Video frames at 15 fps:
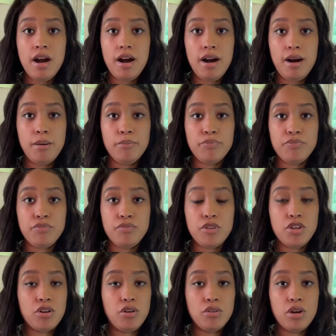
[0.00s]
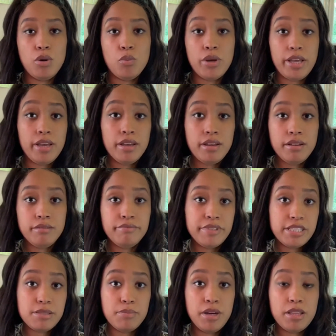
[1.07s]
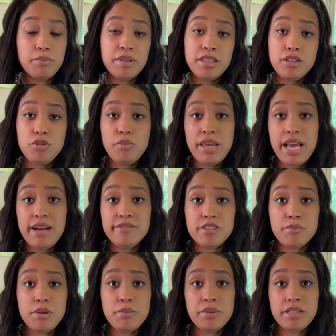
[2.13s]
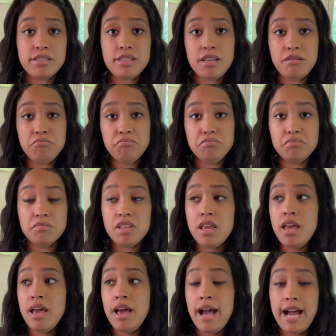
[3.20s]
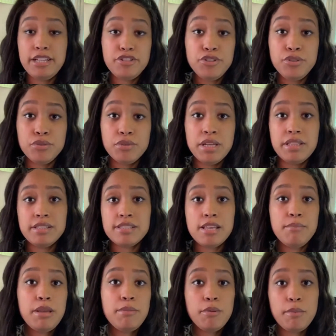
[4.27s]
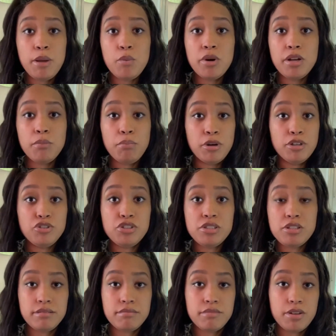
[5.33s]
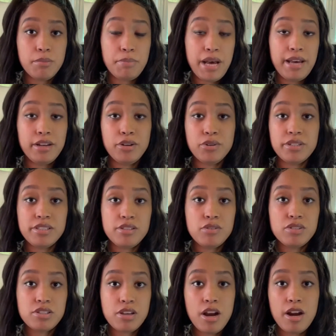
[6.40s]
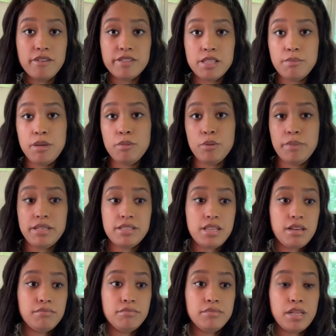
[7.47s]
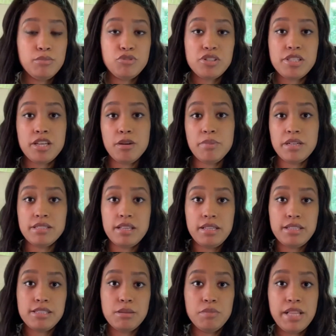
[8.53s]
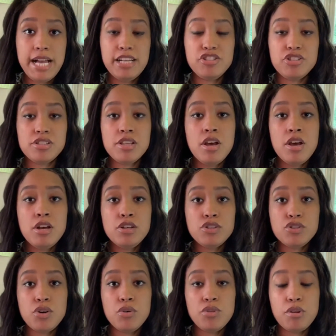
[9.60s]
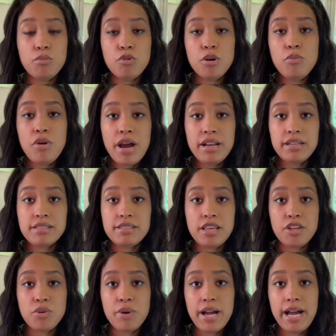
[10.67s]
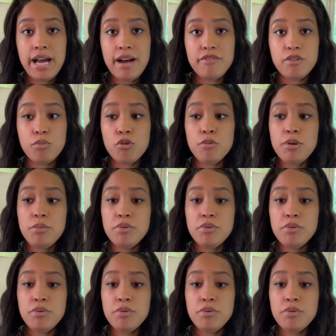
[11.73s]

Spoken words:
you know, a wig this month, but then you may have some people that say, I do. And then some people may want to purchase a bonnet or a silk scarf. Some people may say, I'm just here because I need some lashes. So the more products that you have, the more